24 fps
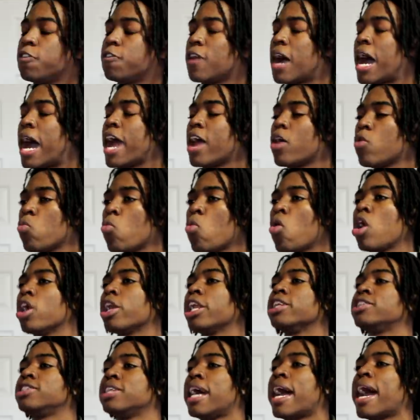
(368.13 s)
If I
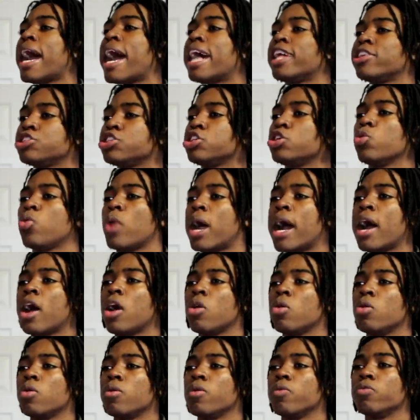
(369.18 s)
wanted to ask you
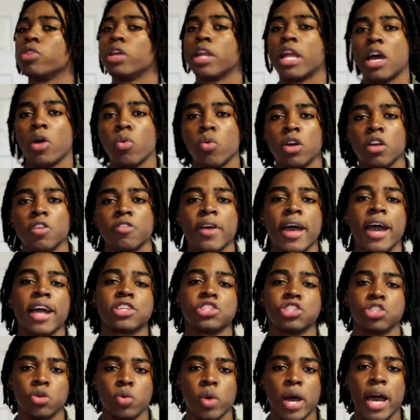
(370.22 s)
out, then I would have
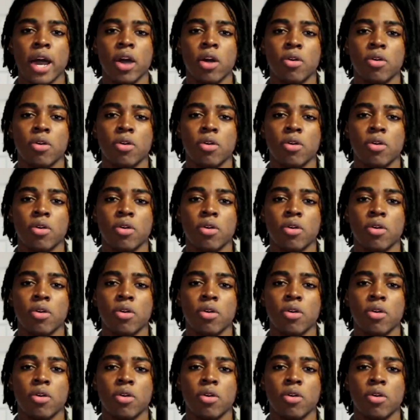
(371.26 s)
asked you